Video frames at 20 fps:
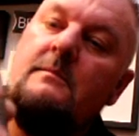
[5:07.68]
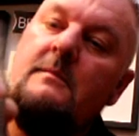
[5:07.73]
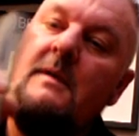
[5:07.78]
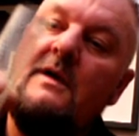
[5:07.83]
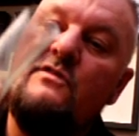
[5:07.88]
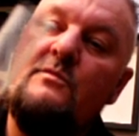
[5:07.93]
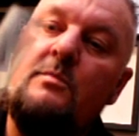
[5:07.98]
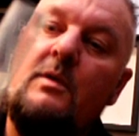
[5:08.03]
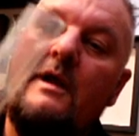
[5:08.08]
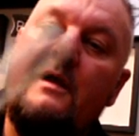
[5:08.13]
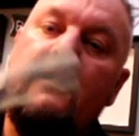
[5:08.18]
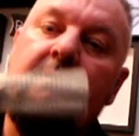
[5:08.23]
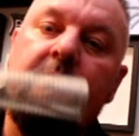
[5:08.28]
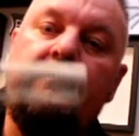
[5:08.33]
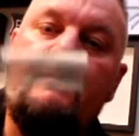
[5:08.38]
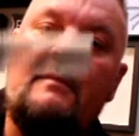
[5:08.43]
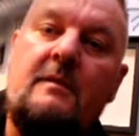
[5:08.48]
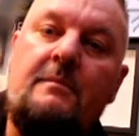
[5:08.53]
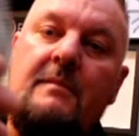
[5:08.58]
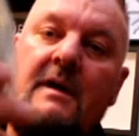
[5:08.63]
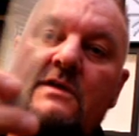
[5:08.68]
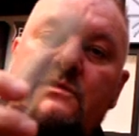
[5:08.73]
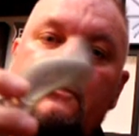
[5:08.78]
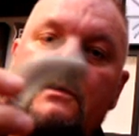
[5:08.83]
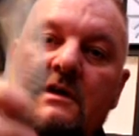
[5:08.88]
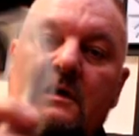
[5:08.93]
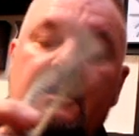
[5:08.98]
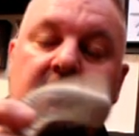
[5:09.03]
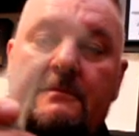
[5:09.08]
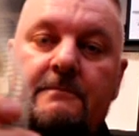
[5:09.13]
a spring,
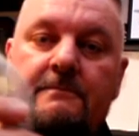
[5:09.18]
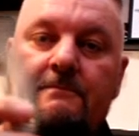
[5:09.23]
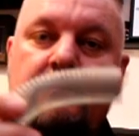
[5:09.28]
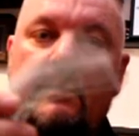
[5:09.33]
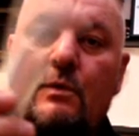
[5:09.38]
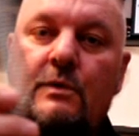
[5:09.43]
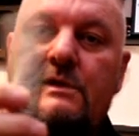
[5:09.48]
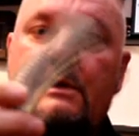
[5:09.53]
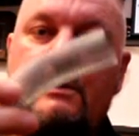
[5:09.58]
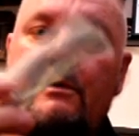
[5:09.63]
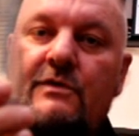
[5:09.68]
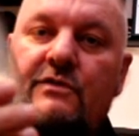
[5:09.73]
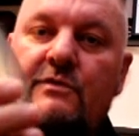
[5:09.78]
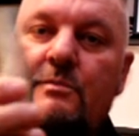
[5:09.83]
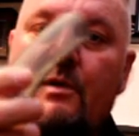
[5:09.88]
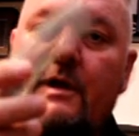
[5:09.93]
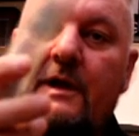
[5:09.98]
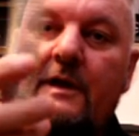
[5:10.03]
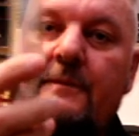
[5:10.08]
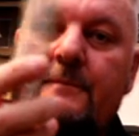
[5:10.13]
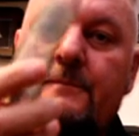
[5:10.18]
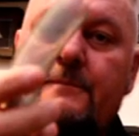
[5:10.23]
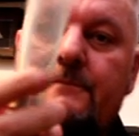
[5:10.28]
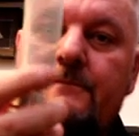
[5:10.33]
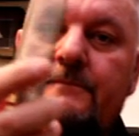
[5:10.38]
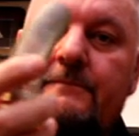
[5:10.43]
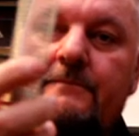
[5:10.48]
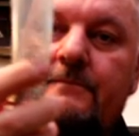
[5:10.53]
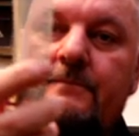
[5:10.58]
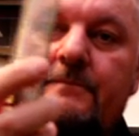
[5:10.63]
basic, ordinary spring.
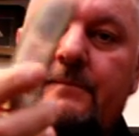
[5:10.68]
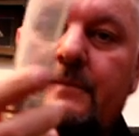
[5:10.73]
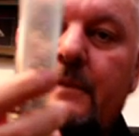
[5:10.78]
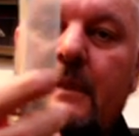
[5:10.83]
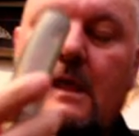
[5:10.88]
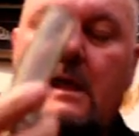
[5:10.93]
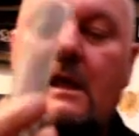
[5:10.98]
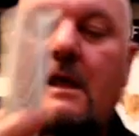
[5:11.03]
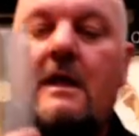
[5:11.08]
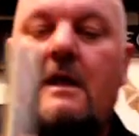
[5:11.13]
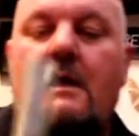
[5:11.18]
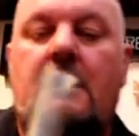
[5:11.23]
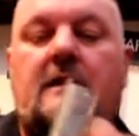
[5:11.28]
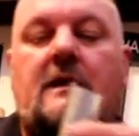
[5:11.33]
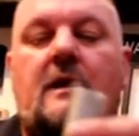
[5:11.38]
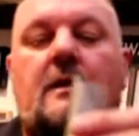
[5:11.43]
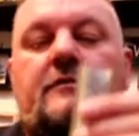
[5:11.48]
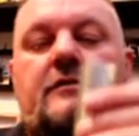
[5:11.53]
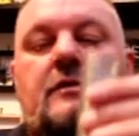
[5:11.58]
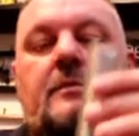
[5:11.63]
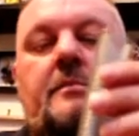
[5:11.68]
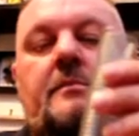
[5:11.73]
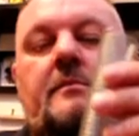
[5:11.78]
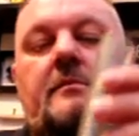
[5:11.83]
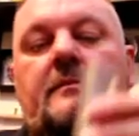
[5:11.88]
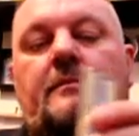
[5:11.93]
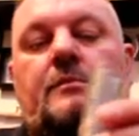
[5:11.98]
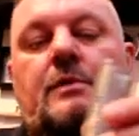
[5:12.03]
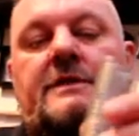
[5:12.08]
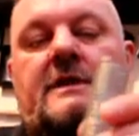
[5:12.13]
Now if you
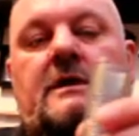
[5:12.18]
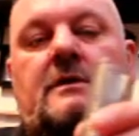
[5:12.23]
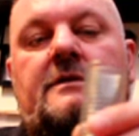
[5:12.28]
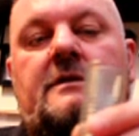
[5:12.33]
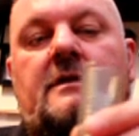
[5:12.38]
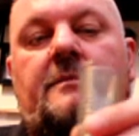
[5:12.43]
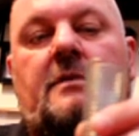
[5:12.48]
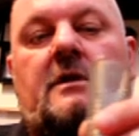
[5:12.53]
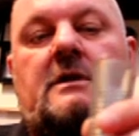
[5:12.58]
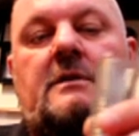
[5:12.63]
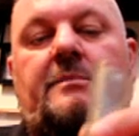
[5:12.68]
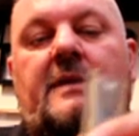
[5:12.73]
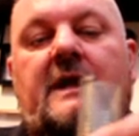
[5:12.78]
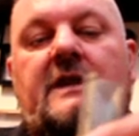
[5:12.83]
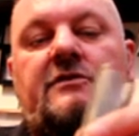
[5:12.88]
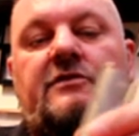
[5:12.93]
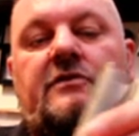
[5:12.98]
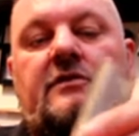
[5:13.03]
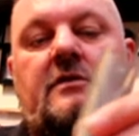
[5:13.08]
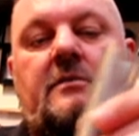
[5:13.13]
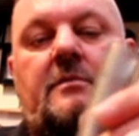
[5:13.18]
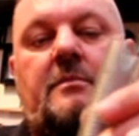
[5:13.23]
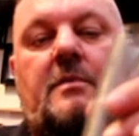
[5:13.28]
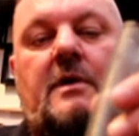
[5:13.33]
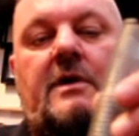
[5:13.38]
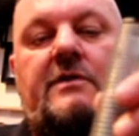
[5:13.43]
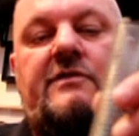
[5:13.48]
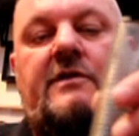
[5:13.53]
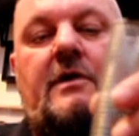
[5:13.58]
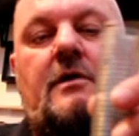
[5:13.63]
put that on a bench
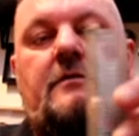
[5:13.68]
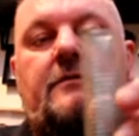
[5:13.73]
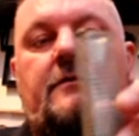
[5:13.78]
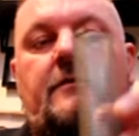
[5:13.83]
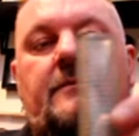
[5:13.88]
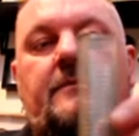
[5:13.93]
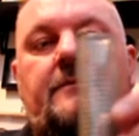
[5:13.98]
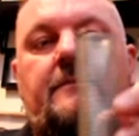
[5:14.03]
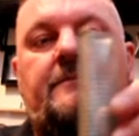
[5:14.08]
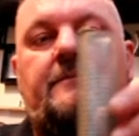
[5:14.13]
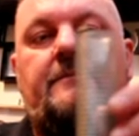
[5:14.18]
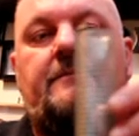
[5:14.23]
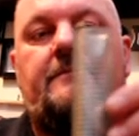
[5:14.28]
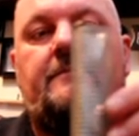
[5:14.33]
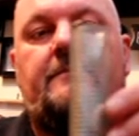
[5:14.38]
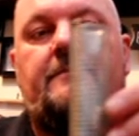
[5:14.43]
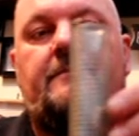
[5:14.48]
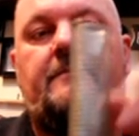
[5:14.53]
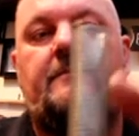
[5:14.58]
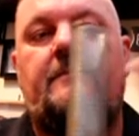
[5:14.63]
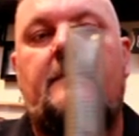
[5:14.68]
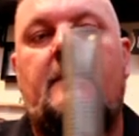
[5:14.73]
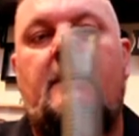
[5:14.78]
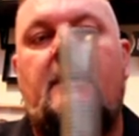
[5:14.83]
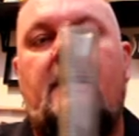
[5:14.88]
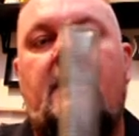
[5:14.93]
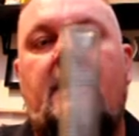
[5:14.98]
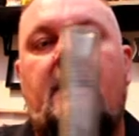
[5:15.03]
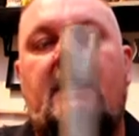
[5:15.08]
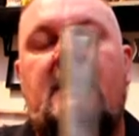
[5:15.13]
by itself,
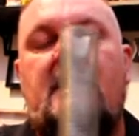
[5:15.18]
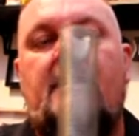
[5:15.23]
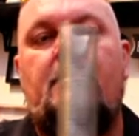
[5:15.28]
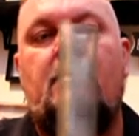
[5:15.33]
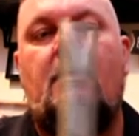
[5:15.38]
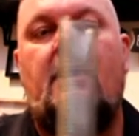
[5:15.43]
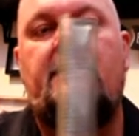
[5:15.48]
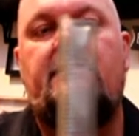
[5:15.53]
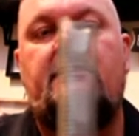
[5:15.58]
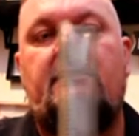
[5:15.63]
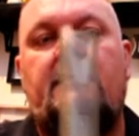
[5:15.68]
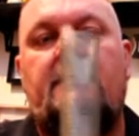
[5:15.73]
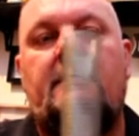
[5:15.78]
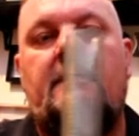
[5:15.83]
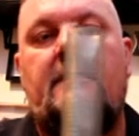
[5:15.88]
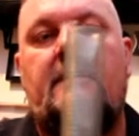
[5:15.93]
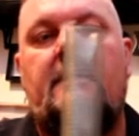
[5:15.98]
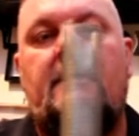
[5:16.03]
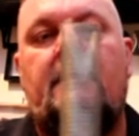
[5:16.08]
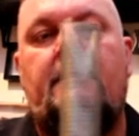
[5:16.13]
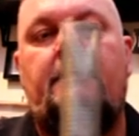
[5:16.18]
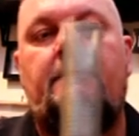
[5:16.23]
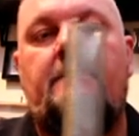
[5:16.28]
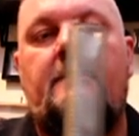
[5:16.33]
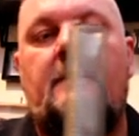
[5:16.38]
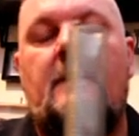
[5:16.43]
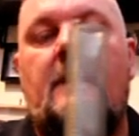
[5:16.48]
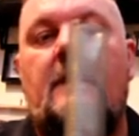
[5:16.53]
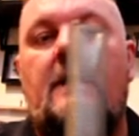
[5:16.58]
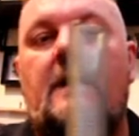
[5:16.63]
upright,
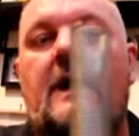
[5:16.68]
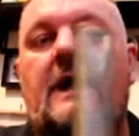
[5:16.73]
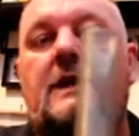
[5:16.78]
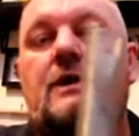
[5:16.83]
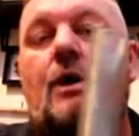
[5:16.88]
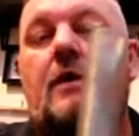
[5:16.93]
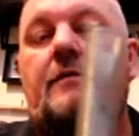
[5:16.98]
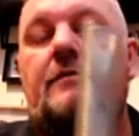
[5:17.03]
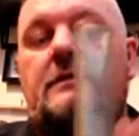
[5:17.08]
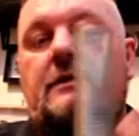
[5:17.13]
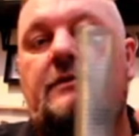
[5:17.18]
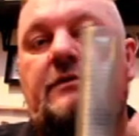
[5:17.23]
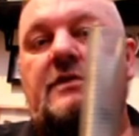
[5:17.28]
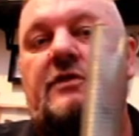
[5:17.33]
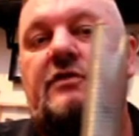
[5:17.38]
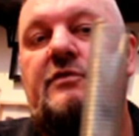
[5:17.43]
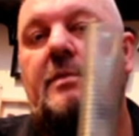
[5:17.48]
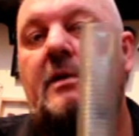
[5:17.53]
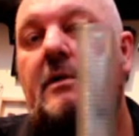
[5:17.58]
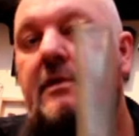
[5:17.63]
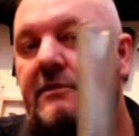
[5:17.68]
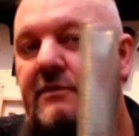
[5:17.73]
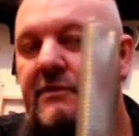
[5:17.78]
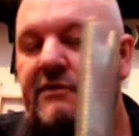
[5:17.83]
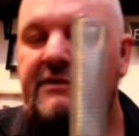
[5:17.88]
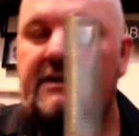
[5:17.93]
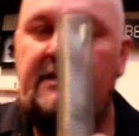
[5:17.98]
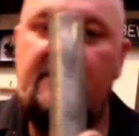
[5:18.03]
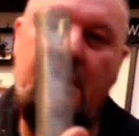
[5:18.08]
and you offered it to the spirit and said,